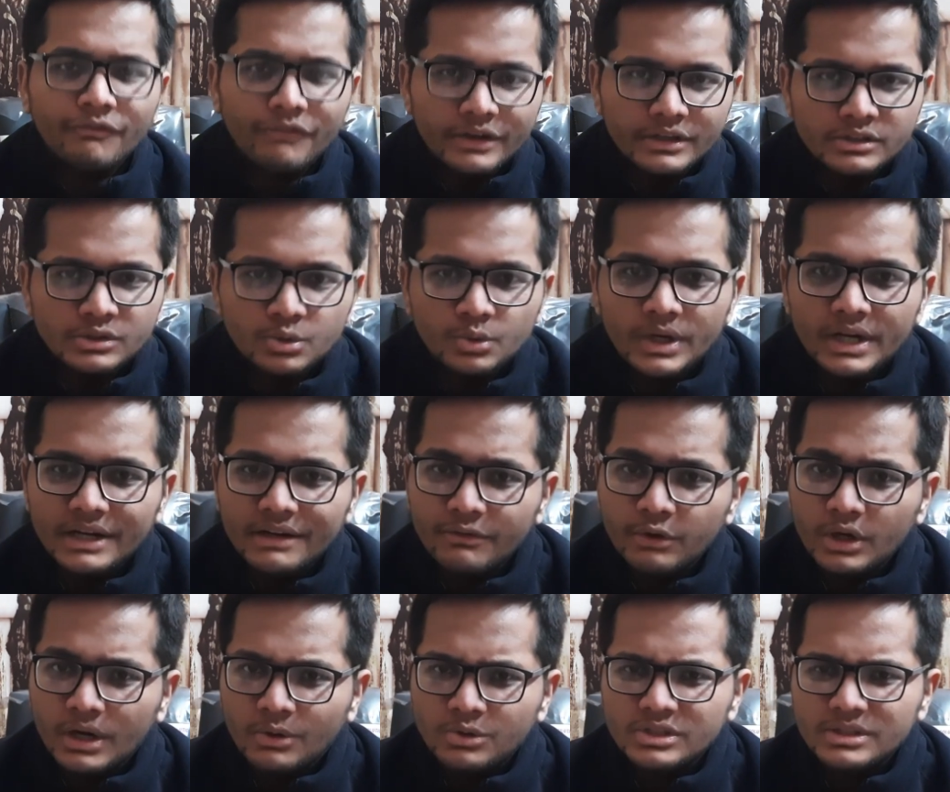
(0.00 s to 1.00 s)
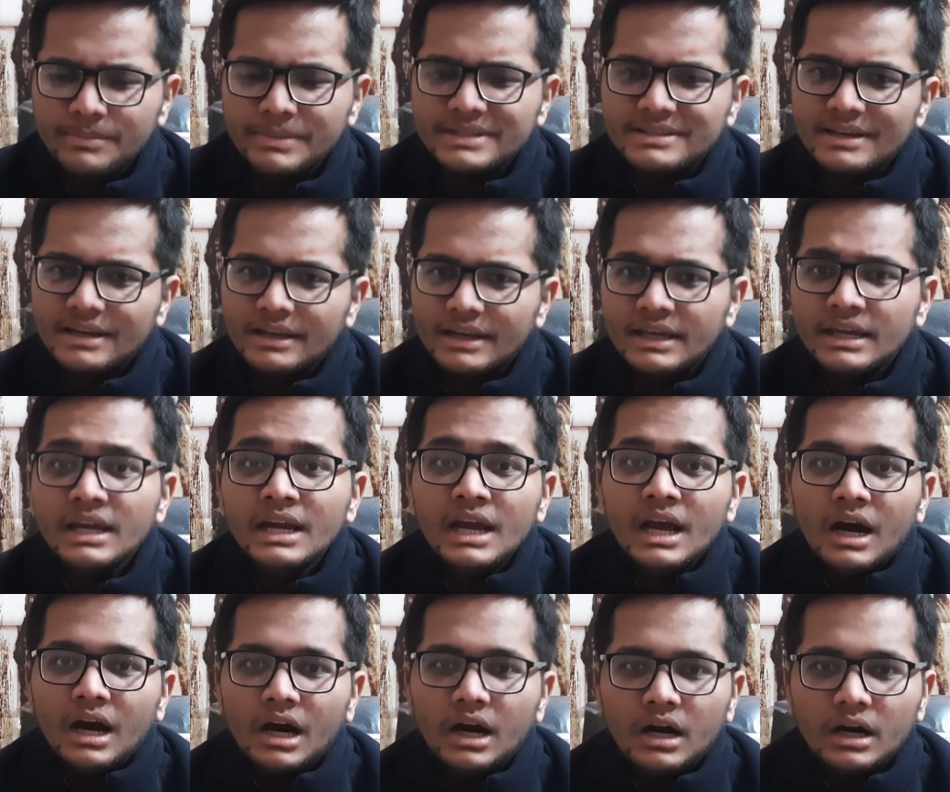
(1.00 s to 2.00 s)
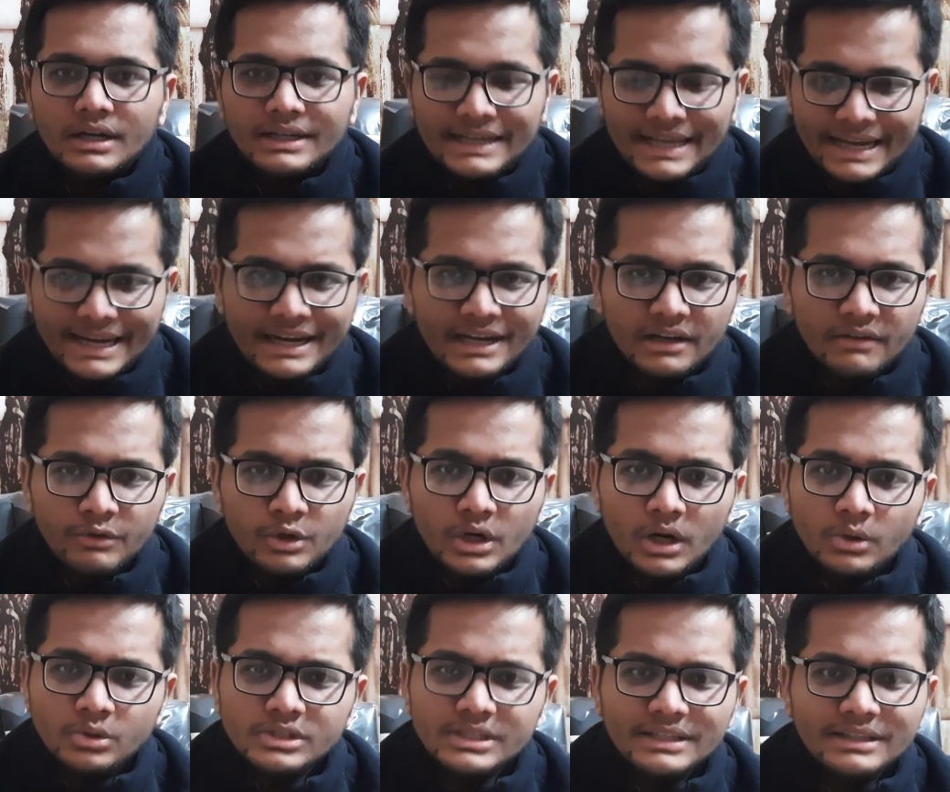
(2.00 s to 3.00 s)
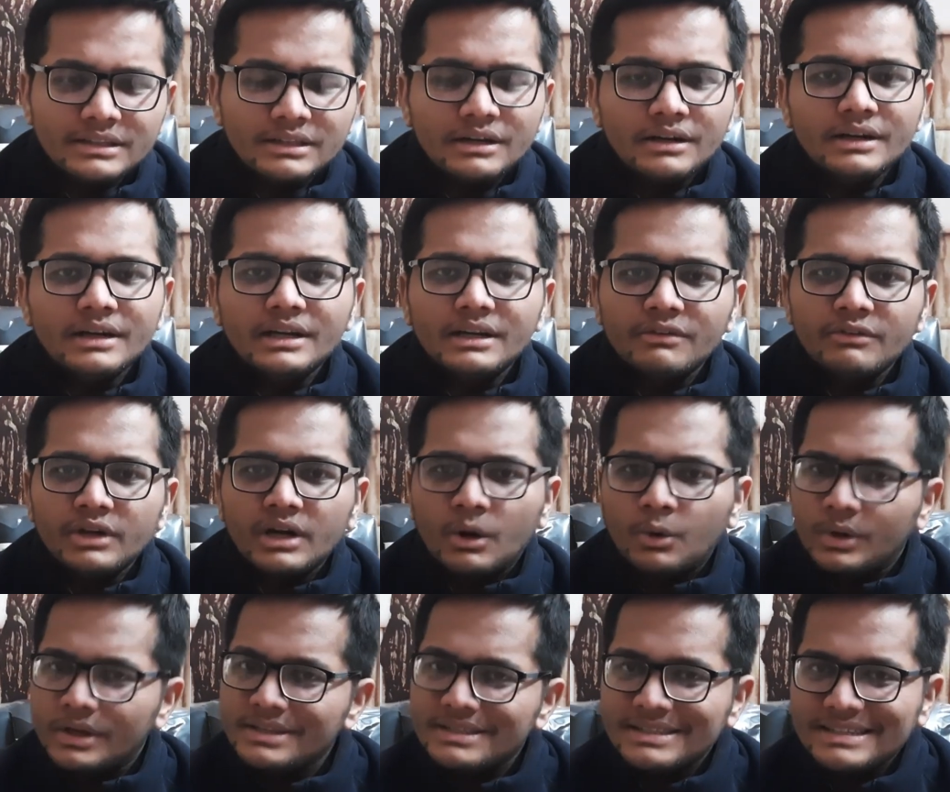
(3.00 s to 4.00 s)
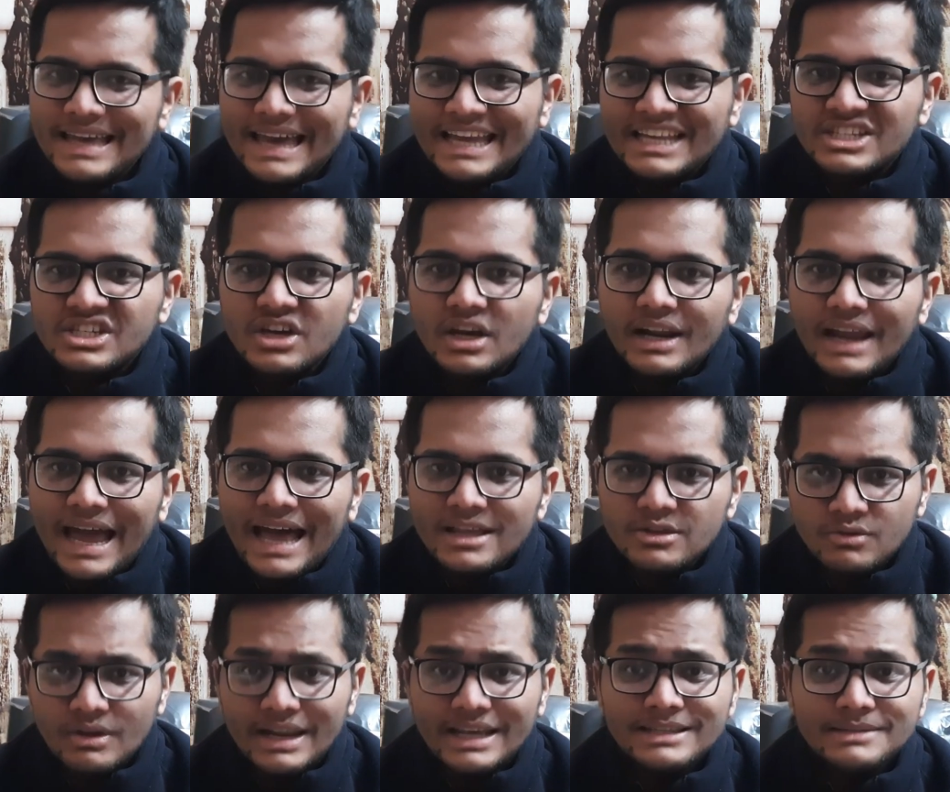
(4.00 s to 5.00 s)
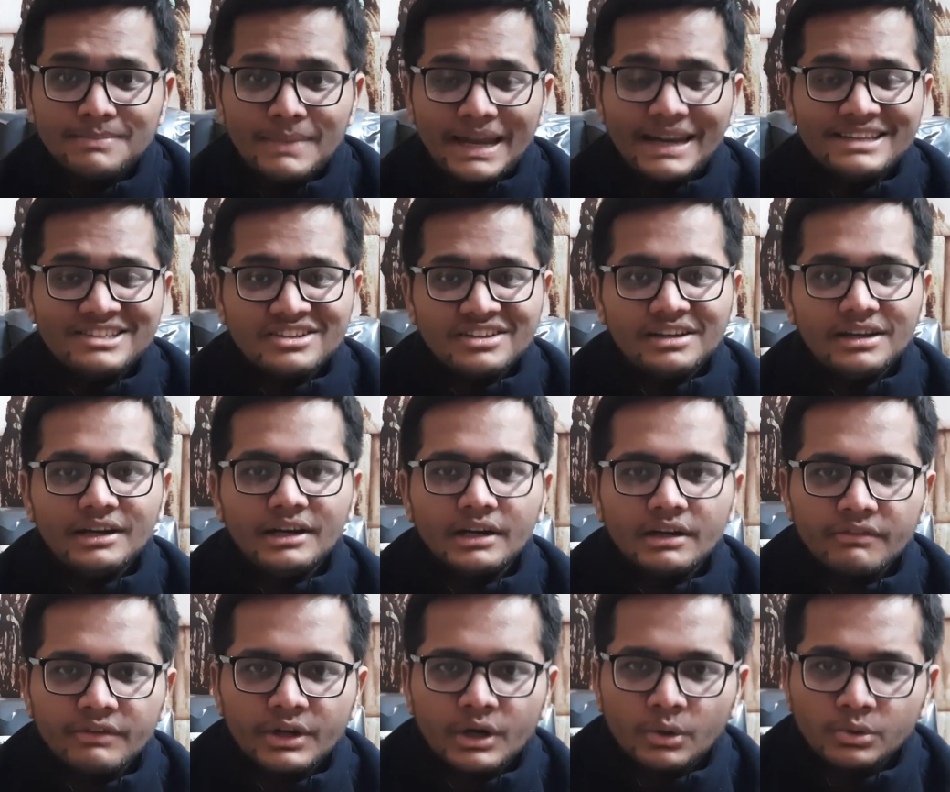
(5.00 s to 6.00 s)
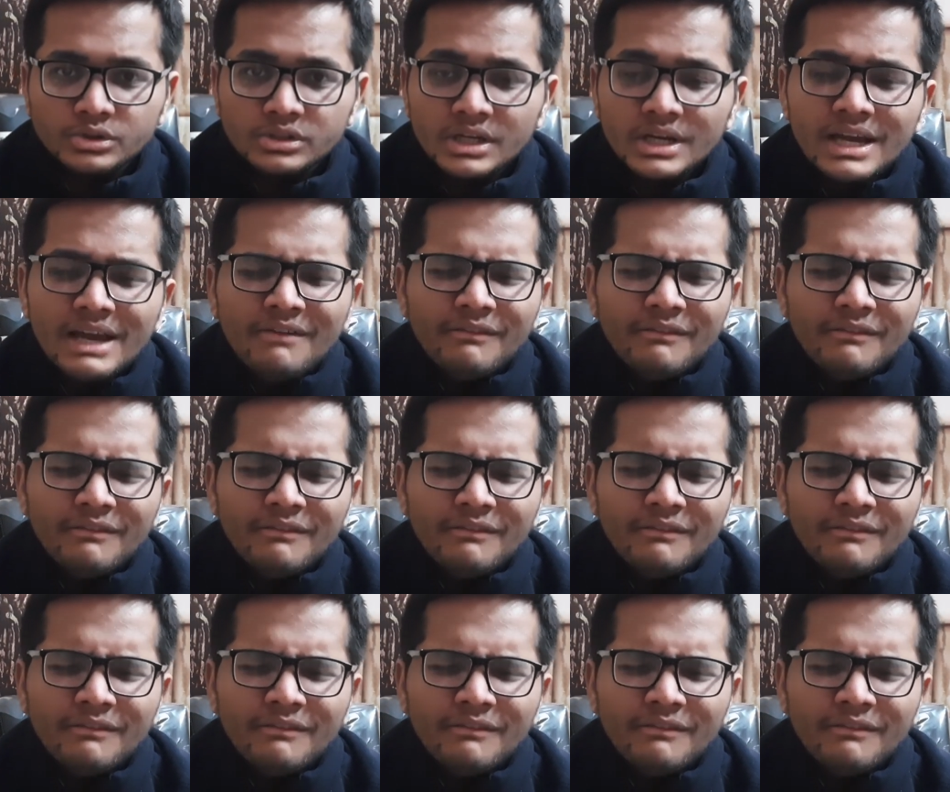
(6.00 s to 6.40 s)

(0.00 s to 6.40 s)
First 2 interview rounds are basically tech interview rounds, and the third interview round is HR as well as managerial interview rounds.